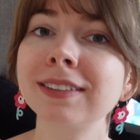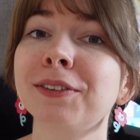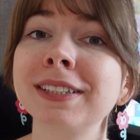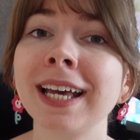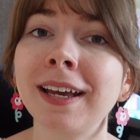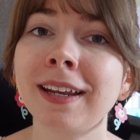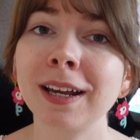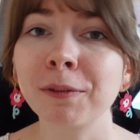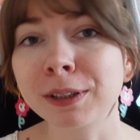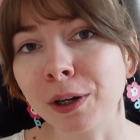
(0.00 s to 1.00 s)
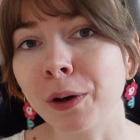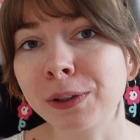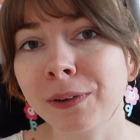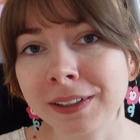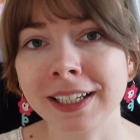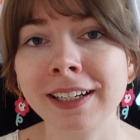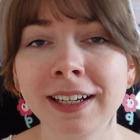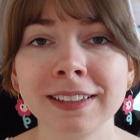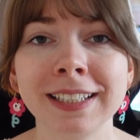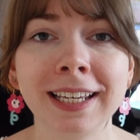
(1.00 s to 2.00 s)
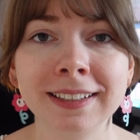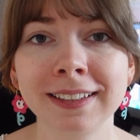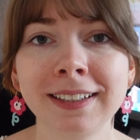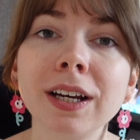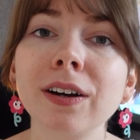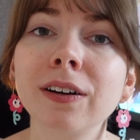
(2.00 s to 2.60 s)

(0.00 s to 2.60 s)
So Saturday was also a 10 out of 10.